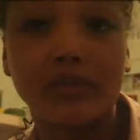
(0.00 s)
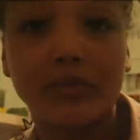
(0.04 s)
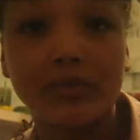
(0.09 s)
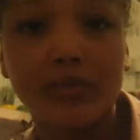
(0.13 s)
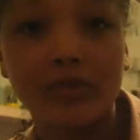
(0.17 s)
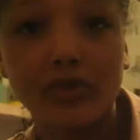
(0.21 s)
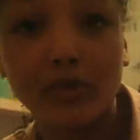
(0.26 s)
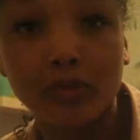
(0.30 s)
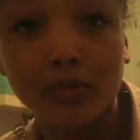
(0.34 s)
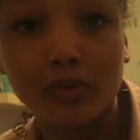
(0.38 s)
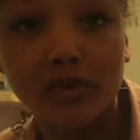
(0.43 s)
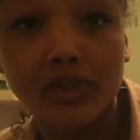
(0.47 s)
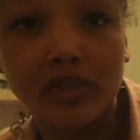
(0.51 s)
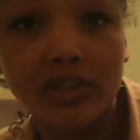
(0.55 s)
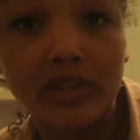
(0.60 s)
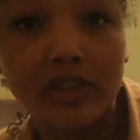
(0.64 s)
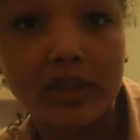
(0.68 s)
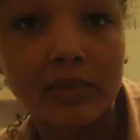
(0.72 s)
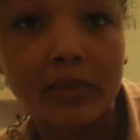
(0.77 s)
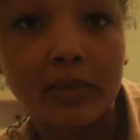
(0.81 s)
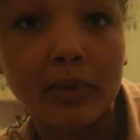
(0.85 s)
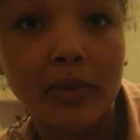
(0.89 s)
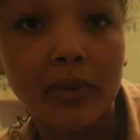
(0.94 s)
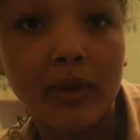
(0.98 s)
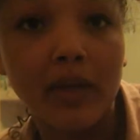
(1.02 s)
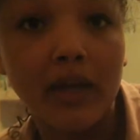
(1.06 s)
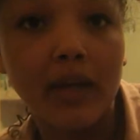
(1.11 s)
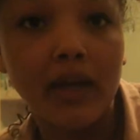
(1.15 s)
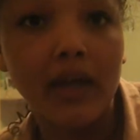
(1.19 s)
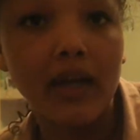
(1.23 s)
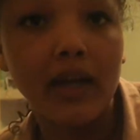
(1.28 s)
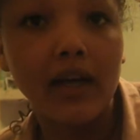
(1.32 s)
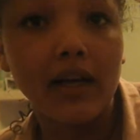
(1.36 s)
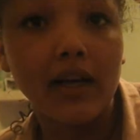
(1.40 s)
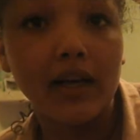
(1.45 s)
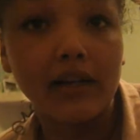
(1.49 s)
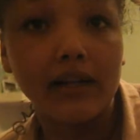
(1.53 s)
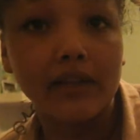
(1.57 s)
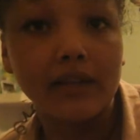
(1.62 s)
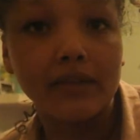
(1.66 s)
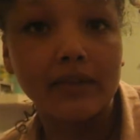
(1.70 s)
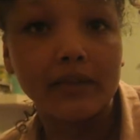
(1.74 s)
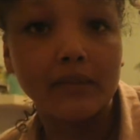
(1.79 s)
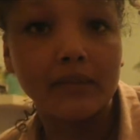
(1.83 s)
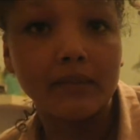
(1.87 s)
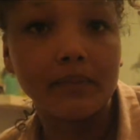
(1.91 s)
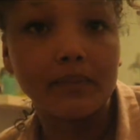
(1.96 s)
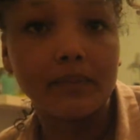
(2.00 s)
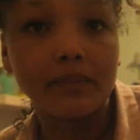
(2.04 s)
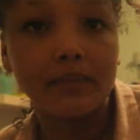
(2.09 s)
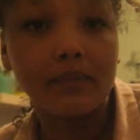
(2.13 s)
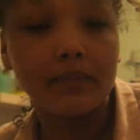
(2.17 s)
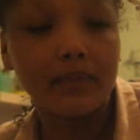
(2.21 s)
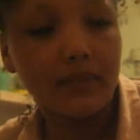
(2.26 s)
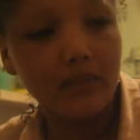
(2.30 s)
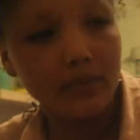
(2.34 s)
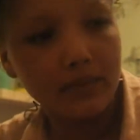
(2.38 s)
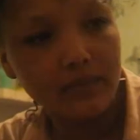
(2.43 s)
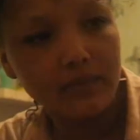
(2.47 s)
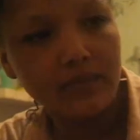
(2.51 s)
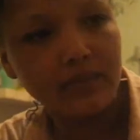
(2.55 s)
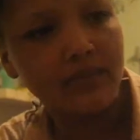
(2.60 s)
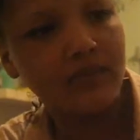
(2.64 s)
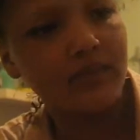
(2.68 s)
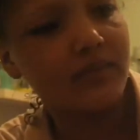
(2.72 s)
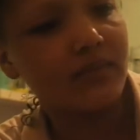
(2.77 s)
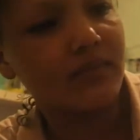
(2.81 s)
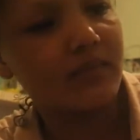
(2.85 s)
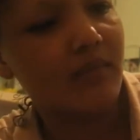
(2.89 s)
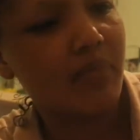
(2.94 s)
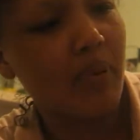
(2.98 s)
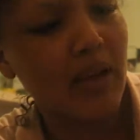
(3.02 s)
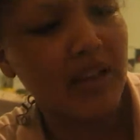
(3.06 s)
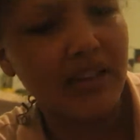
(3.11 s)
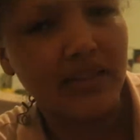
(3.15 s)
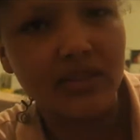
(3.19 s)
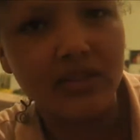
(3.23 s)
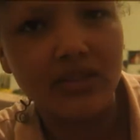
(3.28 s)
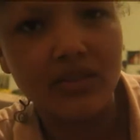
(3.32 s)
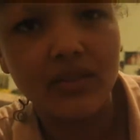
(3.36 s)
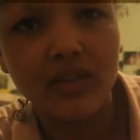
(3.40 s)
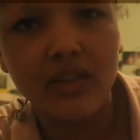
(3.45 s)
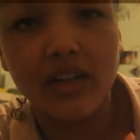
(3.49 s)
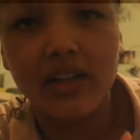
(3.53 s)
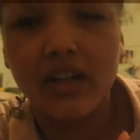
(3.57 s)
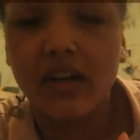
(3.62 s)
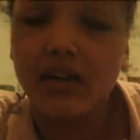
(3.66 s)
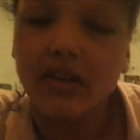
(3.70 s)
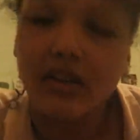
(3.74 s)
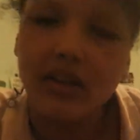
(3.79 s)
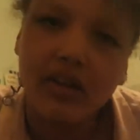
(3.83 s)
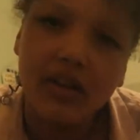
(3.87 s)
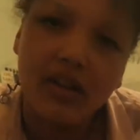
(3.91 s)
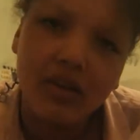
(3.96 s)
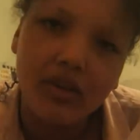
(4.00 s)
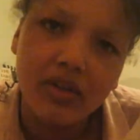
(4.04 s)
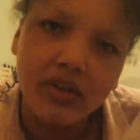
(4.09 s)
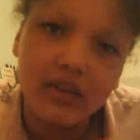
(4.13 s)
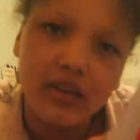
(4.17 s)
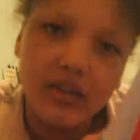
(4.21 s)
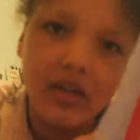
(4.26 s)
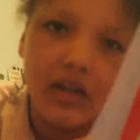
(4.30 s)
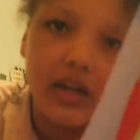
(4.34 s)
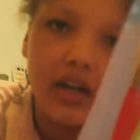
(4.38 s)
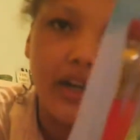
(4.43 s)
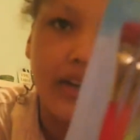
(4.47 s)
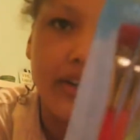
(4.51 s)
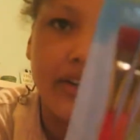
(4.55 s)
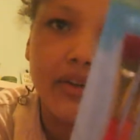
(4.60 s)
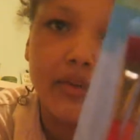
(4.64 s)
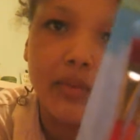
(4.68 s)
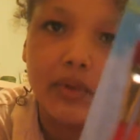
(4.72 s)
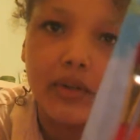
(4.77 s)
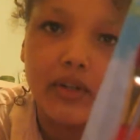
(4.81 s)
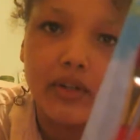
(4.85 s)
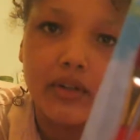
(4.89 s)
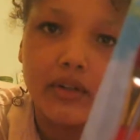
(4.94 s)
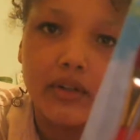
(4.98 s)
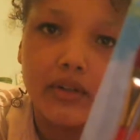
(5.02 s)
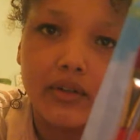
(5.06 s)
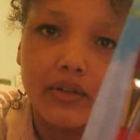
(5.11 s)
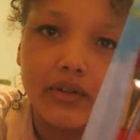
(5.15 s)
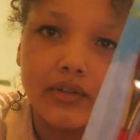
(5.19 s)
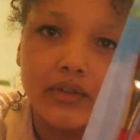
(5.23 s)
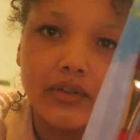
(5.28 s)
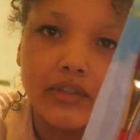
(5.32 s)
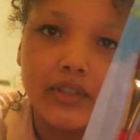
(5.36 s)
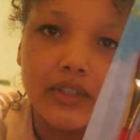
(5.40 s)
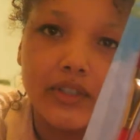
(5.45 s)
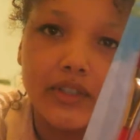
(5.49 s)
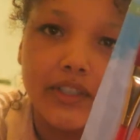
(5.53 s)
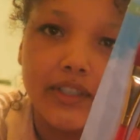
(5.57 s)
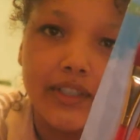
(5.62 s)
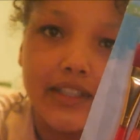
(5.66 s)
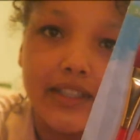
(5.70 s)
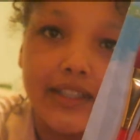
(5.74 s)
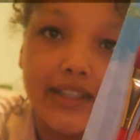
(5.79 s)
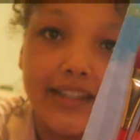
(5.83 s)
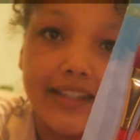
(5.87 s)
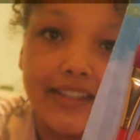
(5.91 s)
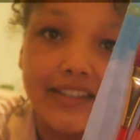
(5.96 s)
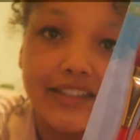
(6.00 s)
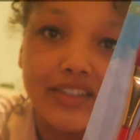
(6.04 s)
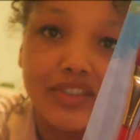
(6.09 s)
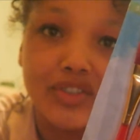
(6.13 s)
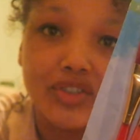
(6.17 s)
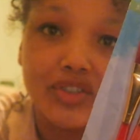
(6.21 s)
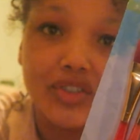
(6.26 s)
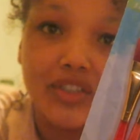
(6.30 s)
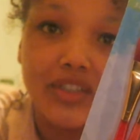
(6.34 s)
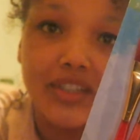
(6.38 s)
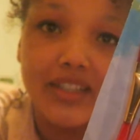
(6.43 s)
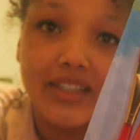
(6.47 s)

some super cheap pencil, are they called, I don't know what they're called in English,